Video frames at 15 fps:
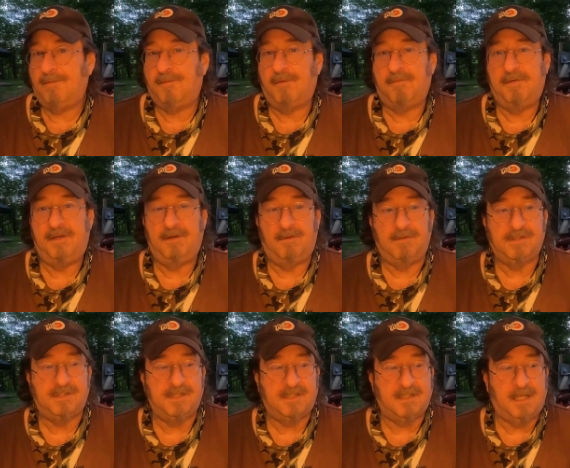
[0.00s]
of
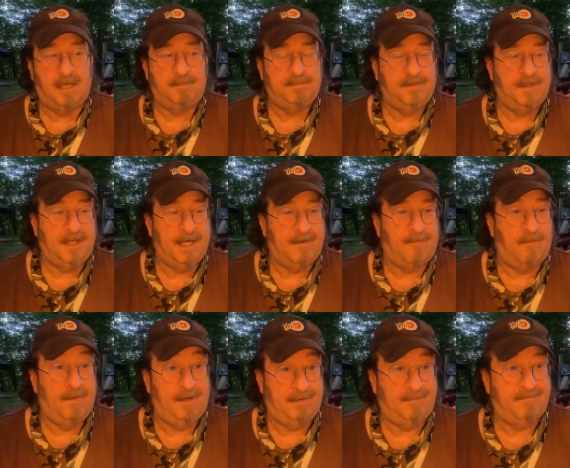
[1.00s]
reveals and stuff, and the
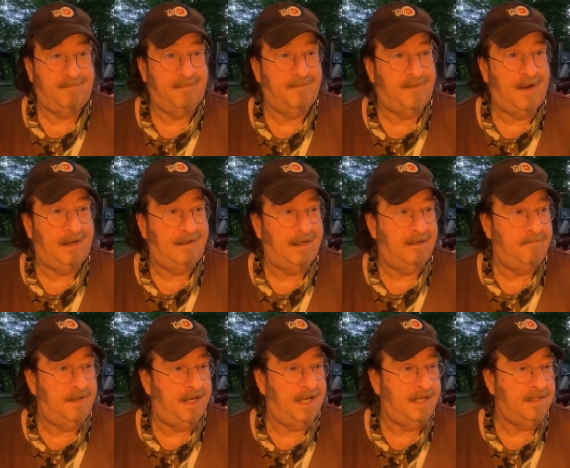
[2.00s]
government finally
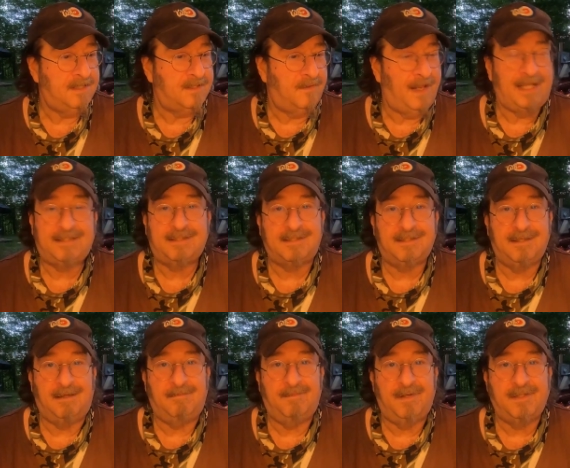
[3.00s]
admitting. So that's
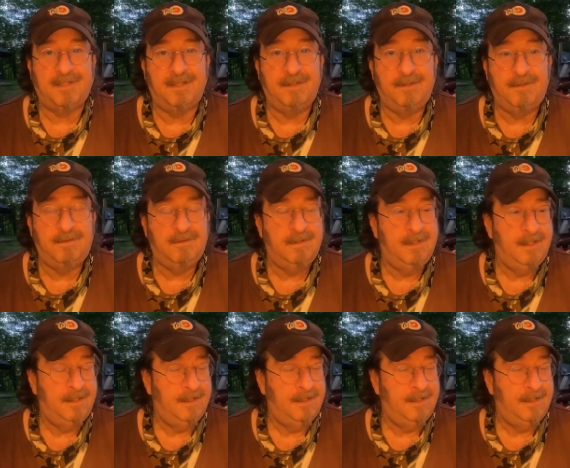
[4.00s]
number two.